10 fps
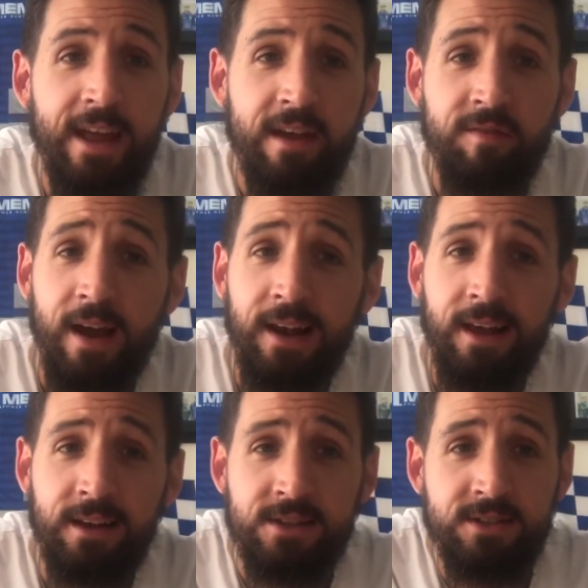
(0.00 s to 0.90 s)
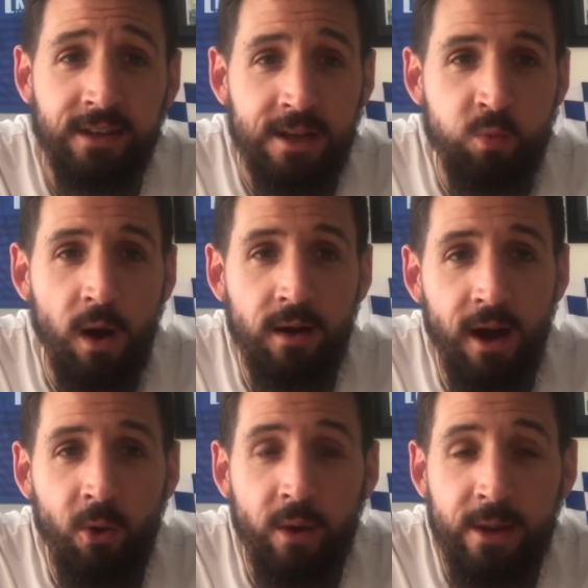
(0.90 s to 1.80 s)
if Elliott List gets 1
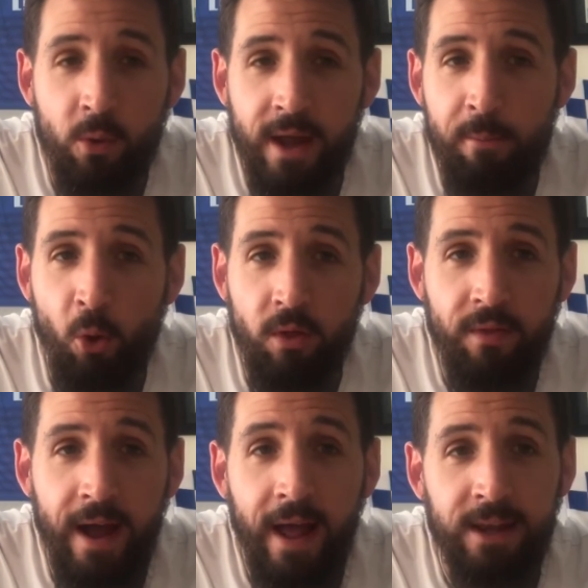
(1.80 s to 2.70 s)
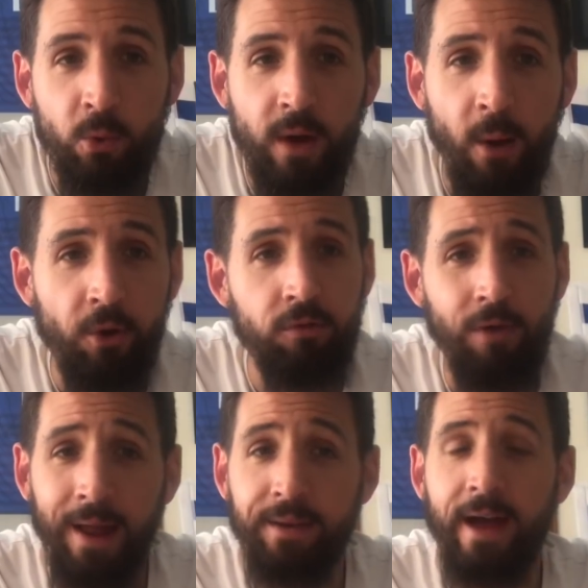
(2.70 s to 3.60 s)
goal, he will get more than that and he will go on a
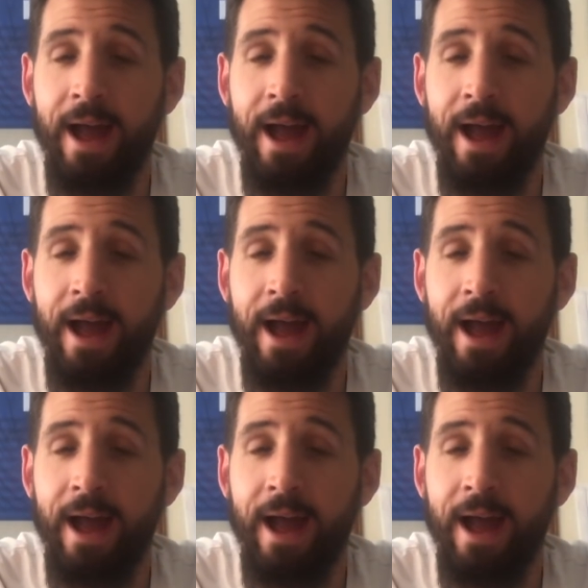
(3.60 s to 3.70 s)
run,